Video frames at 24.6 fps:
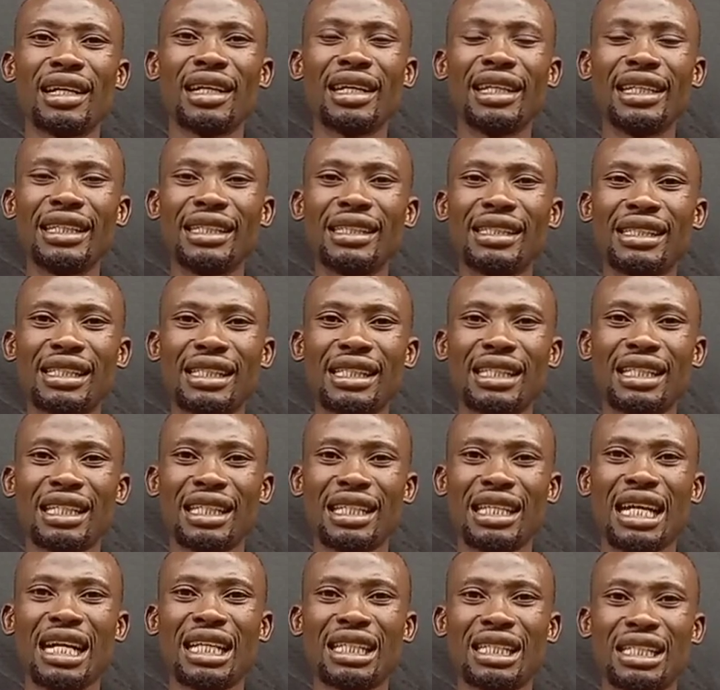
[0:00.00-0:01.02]
eat
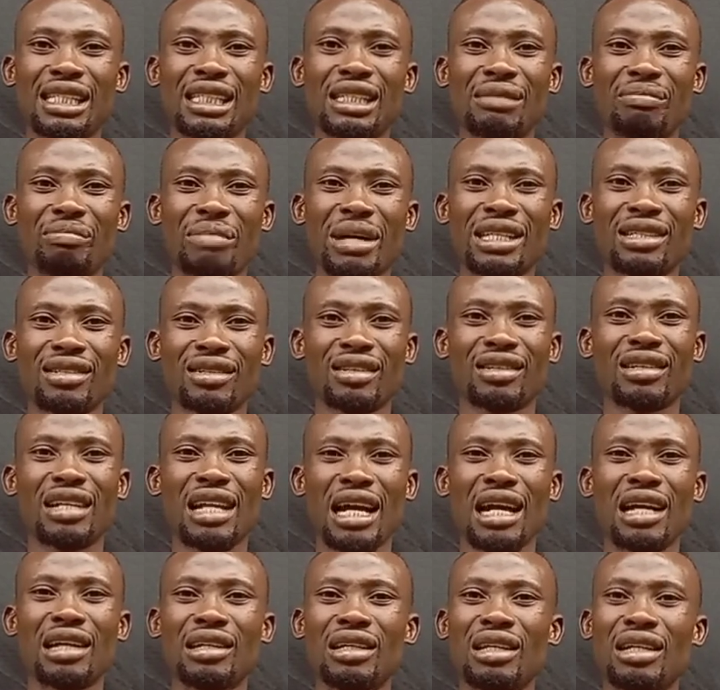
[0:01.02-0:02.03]
that
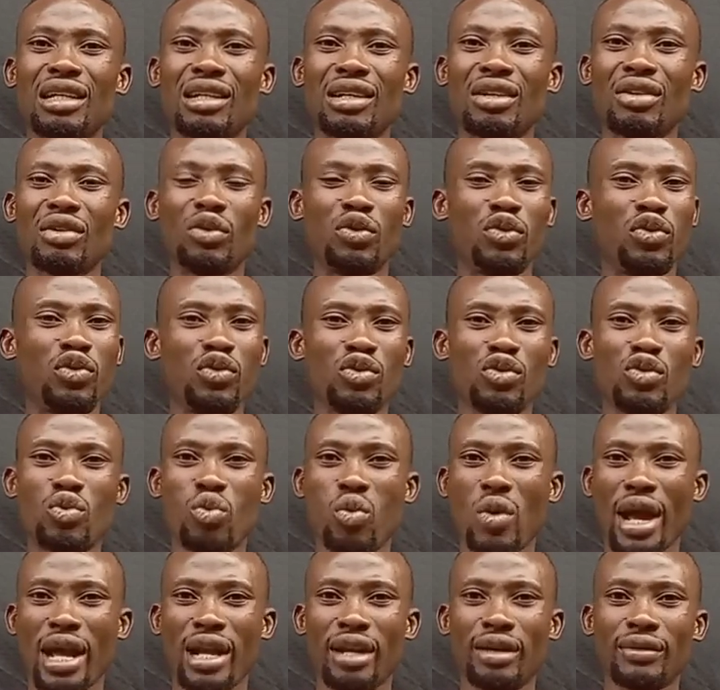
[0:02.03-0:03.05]
particular food
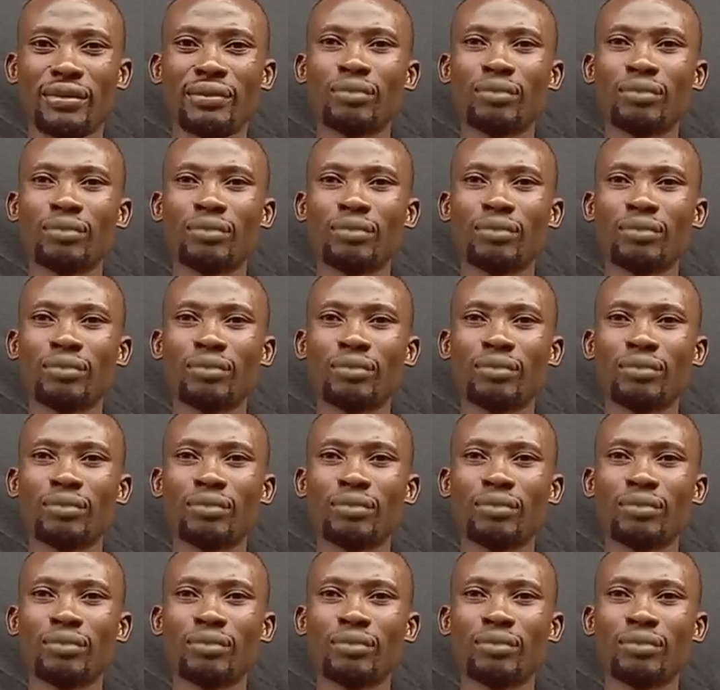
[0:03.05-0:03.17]
well.